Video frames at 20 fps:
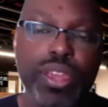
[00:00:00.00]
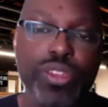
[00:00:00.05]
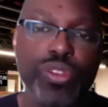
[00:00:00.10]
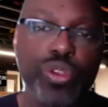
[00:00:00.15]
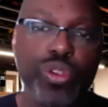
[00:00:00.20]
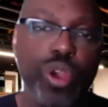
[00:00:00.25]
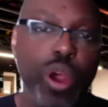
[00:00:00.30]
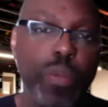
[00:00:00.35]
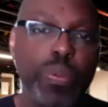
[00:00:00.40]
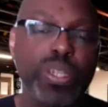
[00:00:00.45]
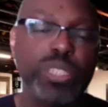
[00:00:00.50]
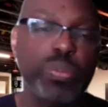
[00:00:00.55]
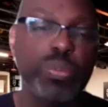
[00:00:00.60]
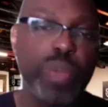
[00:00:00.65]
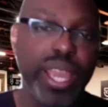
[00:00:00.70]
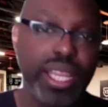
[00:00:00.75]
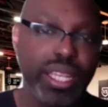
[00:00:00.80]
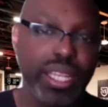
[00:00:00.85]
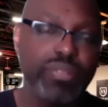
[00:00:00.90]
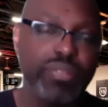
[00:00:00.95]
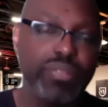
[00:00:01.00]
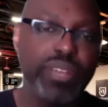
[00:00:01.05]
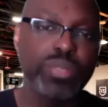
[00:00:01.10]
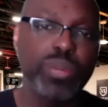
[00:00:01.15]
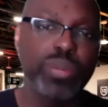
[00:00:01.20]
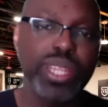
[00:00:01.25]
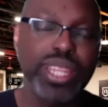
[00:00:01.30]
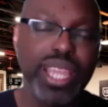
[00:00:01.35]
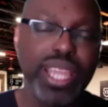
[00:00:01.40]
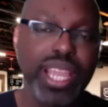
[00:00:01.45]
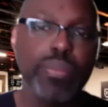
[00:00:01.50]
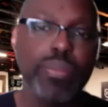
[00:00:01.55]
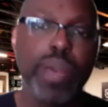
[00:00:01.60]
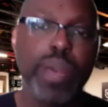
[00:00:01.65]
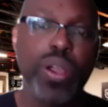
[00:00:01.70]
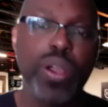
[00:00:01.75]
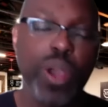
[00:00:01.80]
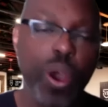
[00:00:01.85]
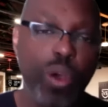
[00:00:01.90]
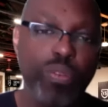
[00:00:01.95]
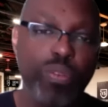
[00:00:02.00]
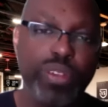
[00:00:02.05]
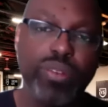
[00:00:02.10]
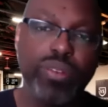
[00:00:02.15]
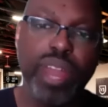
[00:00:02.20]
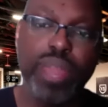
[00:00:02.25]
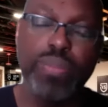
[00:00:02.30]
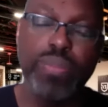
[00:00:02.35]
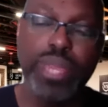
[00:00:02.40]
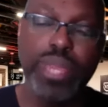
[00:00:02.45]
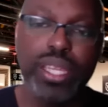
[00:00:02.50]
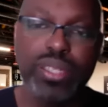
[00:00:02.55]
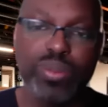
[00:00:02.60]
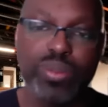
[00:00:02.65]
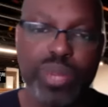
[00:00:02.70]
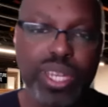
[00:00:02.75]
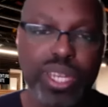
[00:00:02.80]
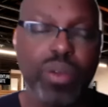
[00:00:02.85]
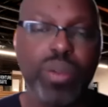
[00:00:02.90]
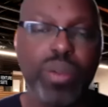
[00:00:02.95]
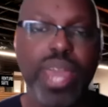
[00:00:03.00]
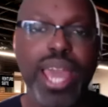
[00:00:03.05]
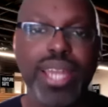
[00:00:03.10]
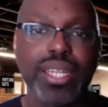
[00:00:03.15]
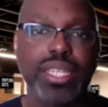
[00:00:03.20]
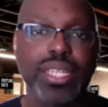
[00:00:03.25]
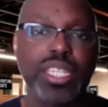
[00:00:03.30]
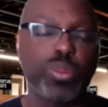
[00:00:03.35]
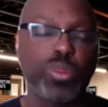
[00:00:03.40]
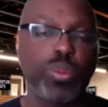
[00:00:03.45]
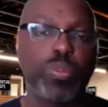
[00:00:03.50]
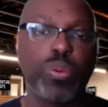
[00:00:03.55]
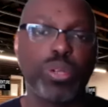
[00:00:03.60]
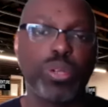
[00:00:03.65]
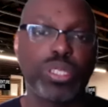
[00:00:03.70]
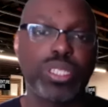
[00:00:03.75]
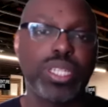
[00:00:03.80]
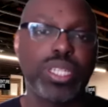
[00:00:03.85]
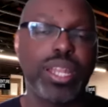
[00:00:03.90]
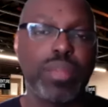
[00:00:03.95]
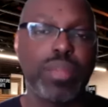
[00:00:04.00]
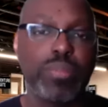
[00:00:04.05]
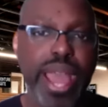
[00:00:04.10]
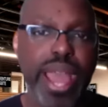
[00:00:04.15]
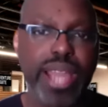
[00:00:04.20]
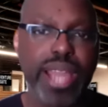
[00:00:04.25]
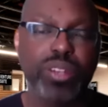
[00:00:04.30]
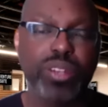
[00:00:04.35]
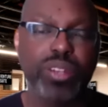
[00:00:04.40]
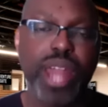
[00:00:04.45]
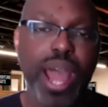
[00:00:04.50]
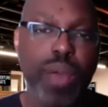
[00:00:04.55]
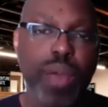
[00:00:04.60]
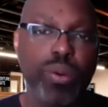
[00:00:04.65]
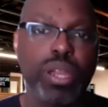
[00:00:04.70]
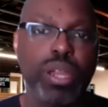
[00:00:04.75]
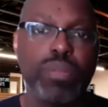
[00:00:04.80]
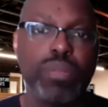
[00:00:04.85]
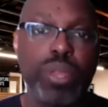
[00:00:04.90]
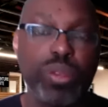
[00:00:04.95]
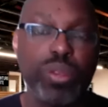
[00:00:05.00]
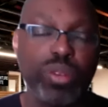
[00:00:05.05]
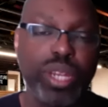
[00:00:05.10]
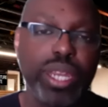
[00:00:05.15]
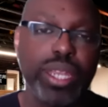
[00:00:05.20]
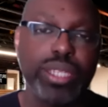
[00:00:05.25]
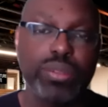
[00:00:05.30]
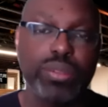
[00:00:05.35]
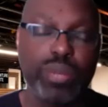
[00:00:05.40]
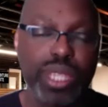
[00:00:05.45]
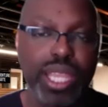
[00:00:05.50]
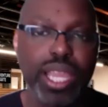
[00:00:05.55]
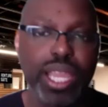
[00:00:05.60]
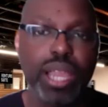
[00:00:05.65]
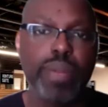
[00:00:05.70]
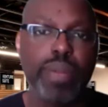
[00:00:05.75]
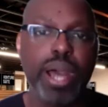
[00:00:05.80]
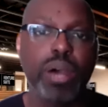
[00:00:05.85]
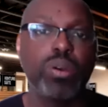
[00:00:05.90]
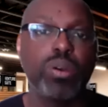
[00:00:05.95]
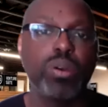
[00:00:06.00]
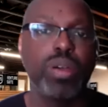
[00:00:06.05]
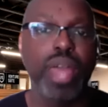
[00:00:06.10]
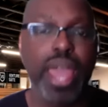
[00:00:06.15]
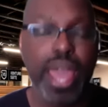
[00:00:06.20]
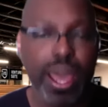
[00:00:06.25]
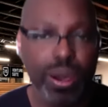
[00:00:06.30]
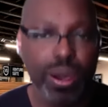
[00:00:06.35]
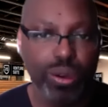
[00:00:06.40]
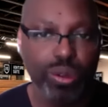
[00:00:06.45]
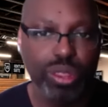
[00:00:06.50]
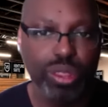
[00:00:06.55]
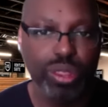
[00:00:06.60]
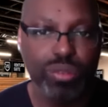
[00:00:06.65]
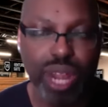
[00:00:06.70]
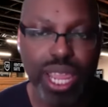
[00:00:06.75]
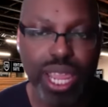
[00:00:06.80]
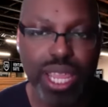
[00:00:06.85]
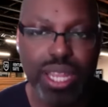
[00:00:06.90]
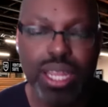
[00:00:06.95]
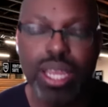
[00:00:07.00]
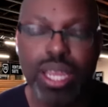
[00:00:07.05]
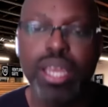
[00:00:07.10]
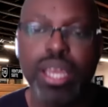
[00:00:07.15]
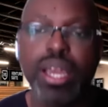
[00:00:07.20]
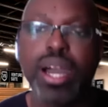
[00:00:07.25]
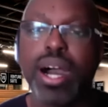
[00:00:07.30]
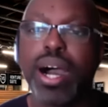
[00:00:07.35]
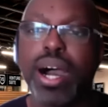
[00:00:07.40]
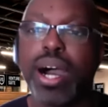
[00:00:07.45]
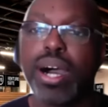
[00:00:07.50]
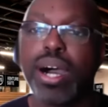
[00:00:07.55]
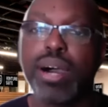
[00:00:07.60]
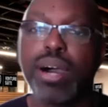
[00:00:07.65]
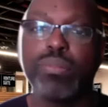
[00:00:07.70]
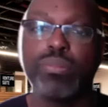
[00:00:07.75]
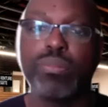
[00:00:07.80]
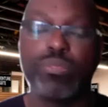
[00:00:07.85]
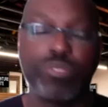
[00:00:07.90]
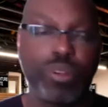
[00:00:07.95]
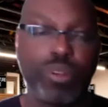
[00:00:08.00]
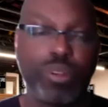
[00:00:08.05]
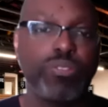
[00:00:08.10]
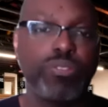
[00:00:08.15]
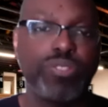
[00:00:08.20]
your perspective as we think about COVID, right? Because we know it had a disproportionate impact on our community as we think about health, right? Um, from a